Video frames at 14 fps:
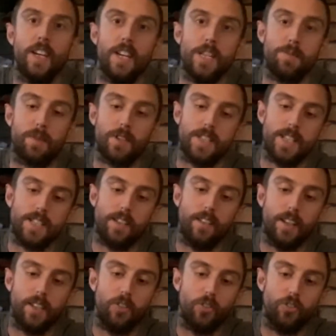is because these little
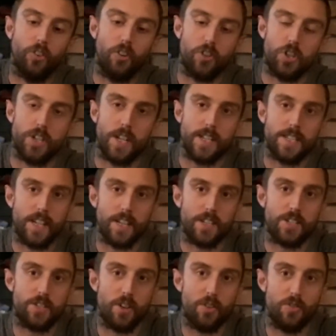ankle socks, you tend to get
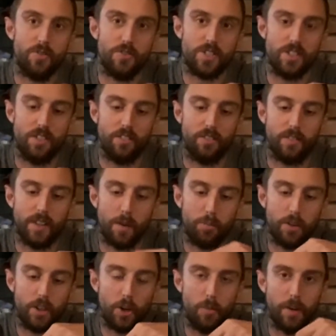stones and
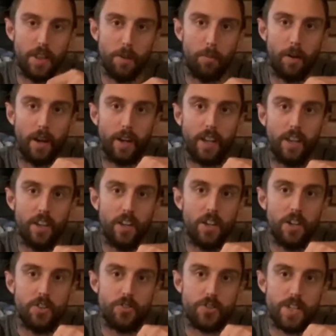debris coming in the back,
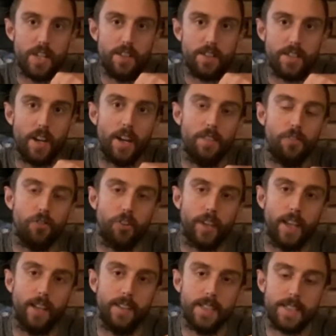just either side of your
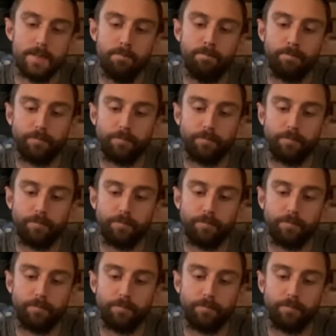Achilles.